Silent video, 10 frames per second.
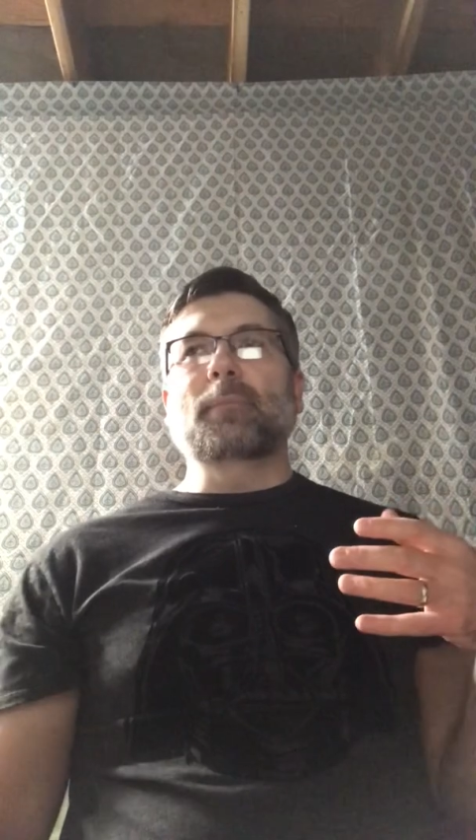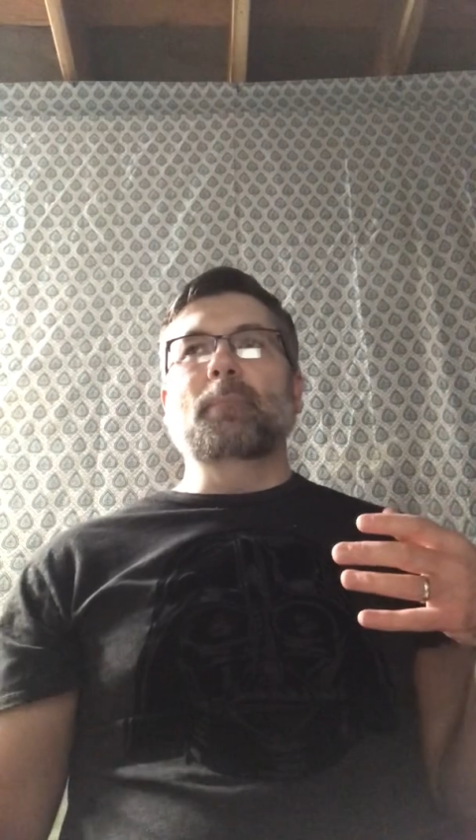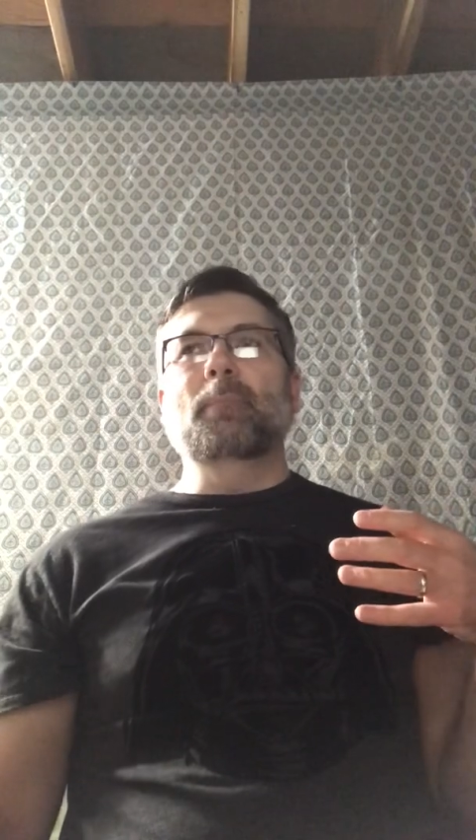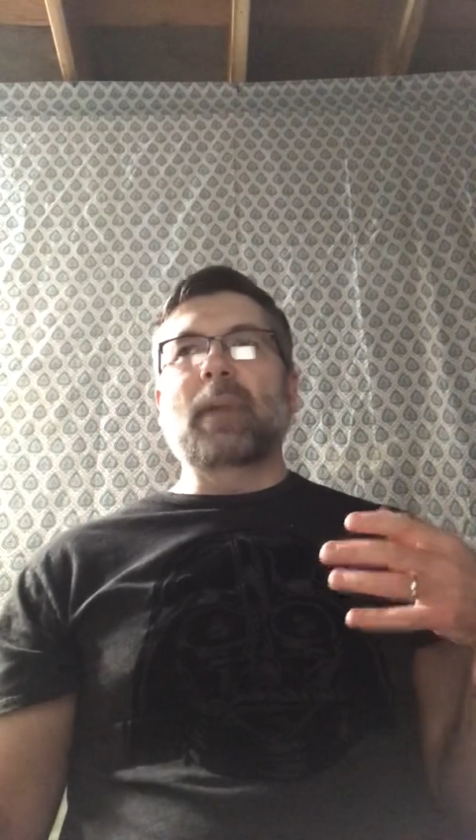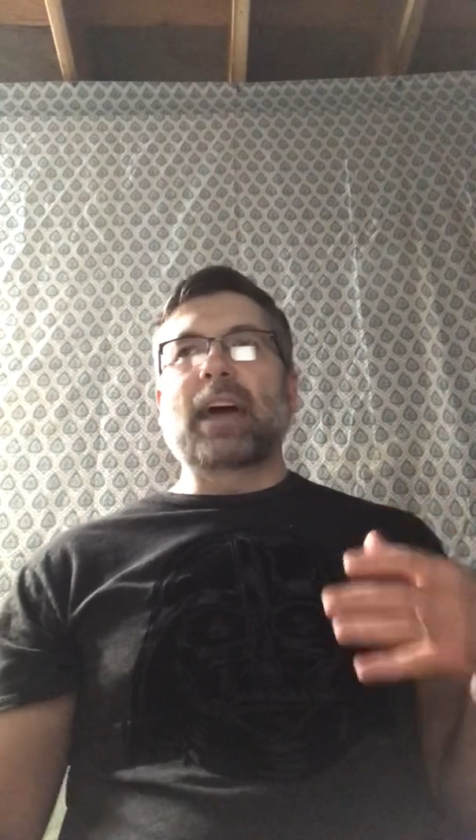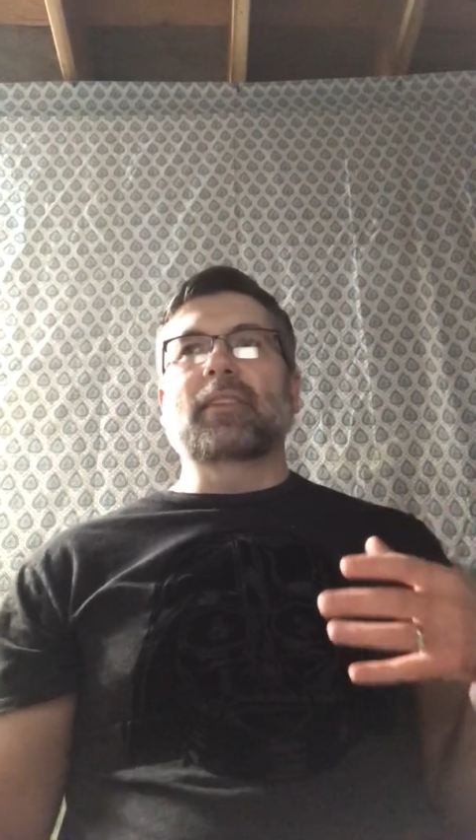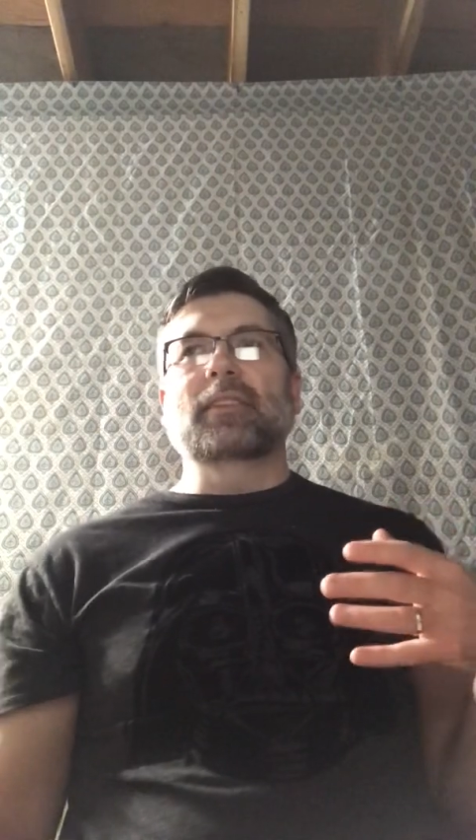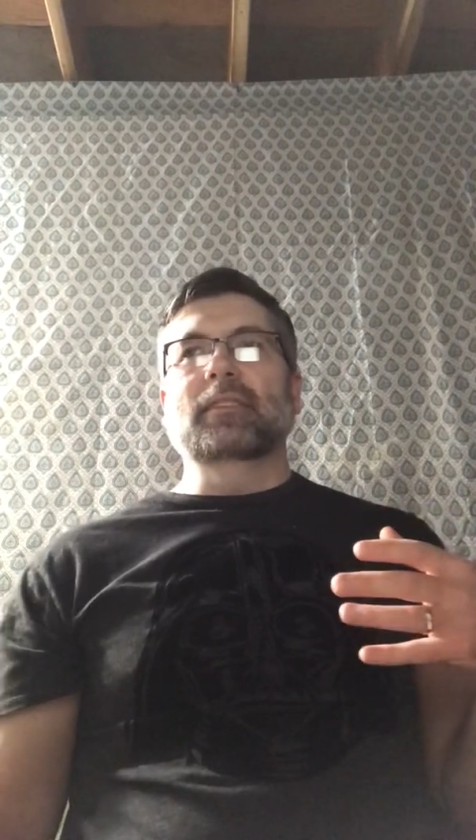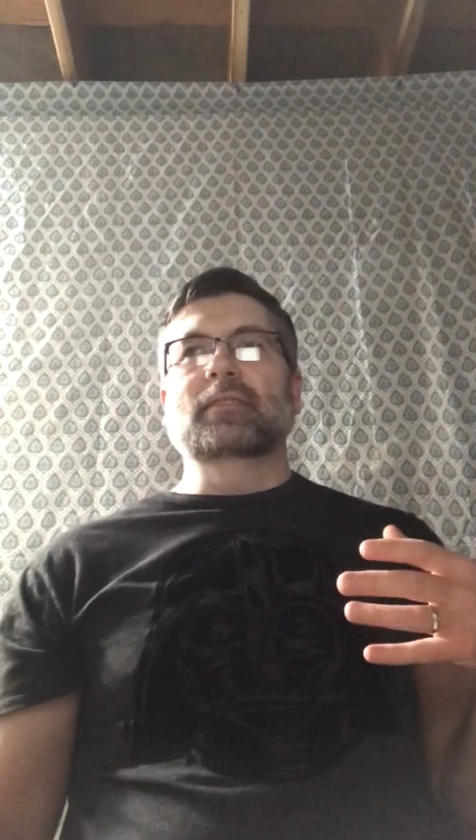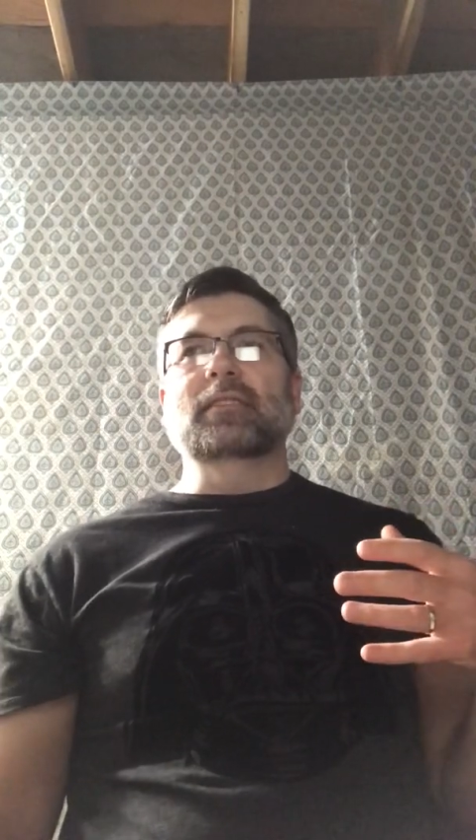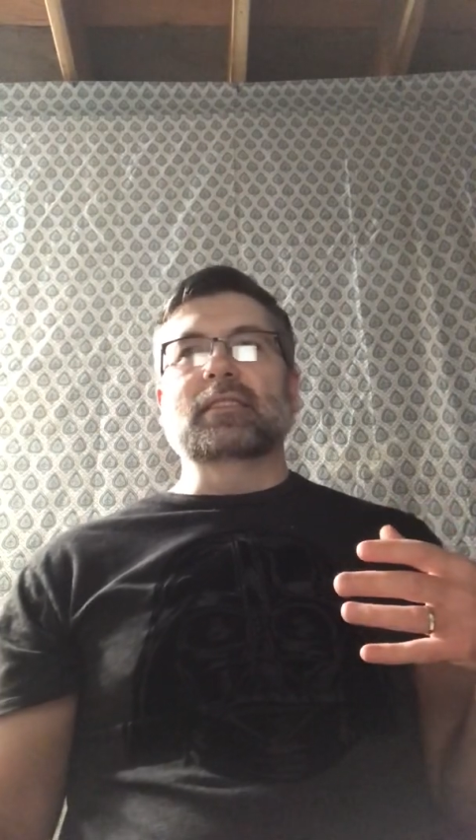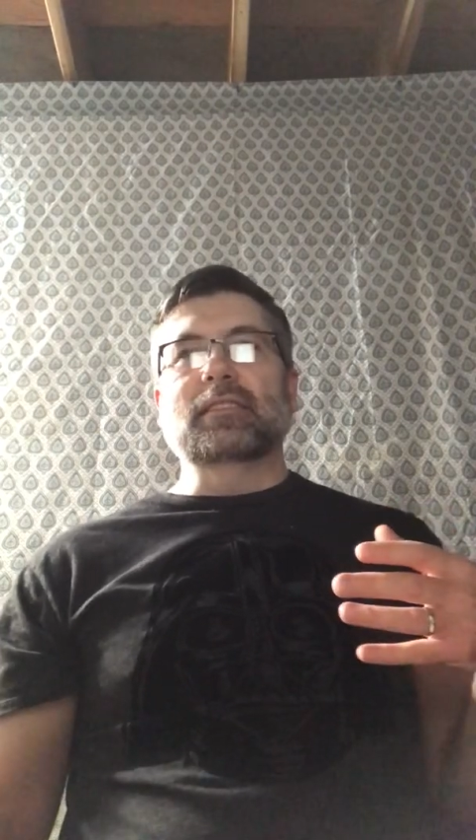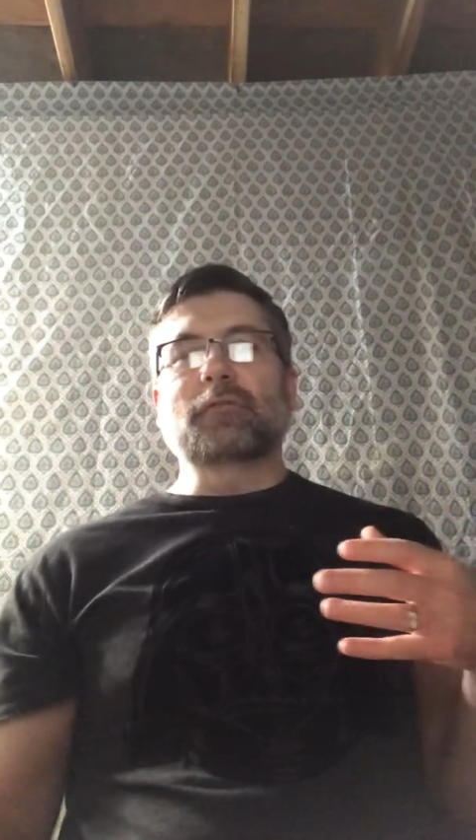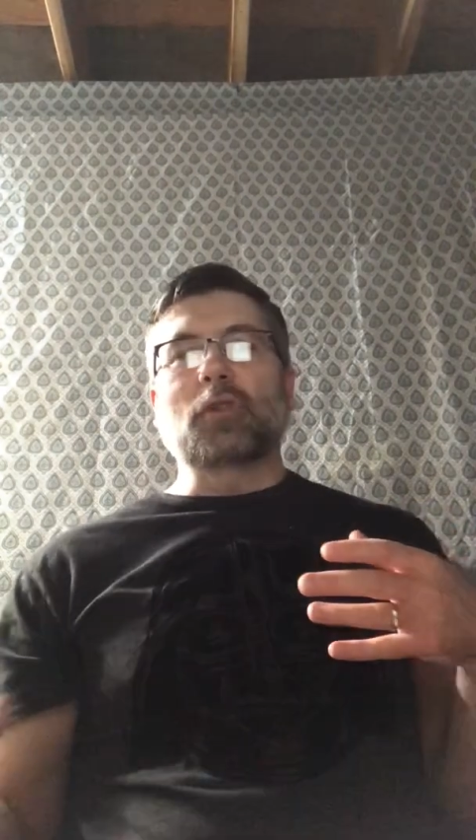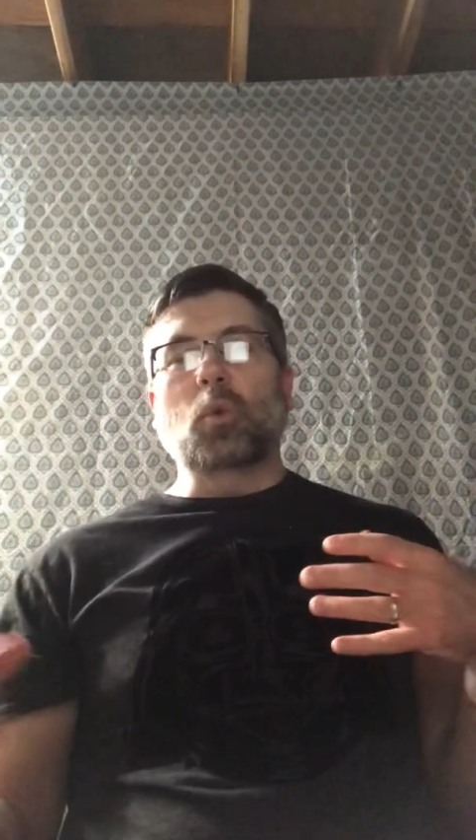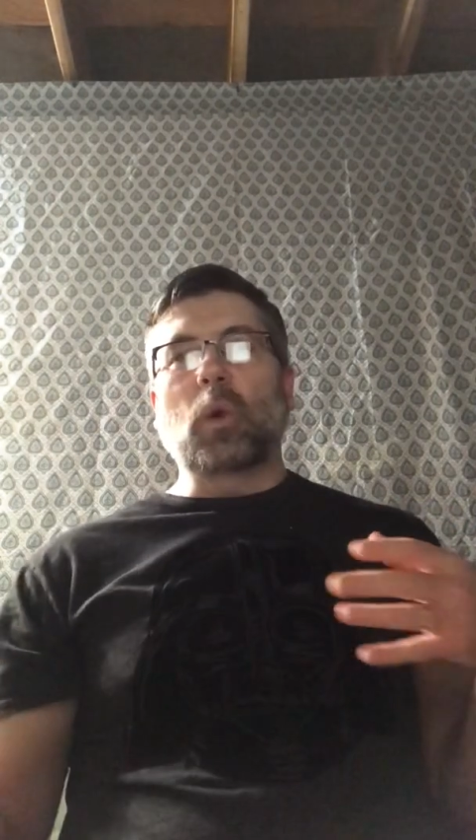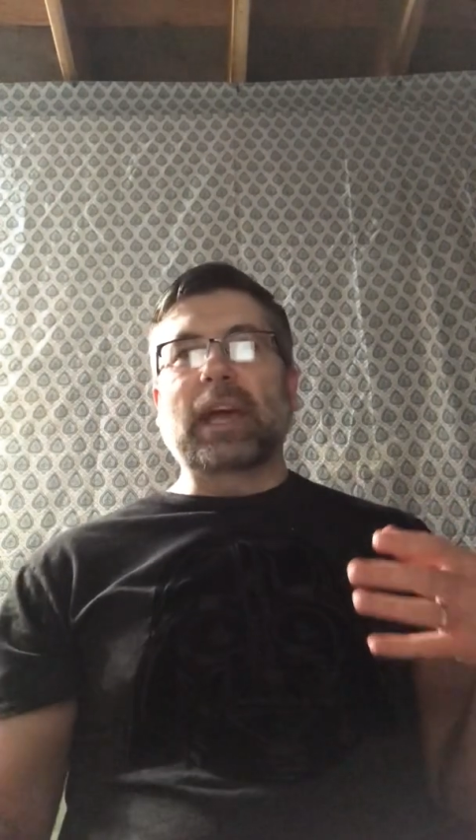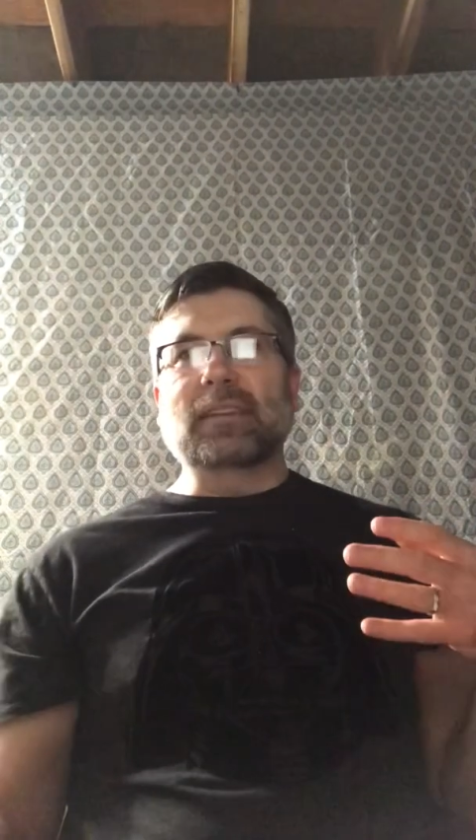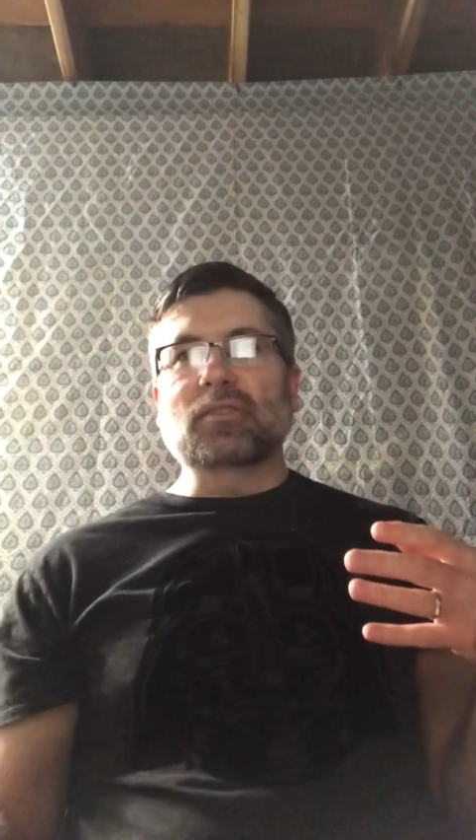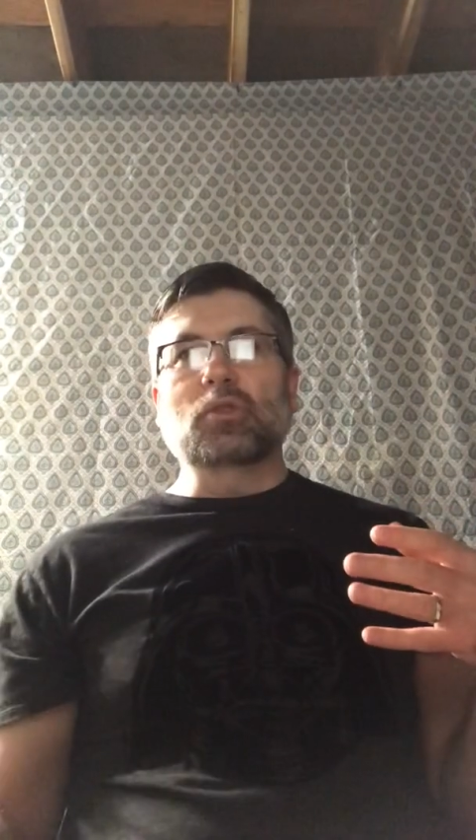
methods and different ways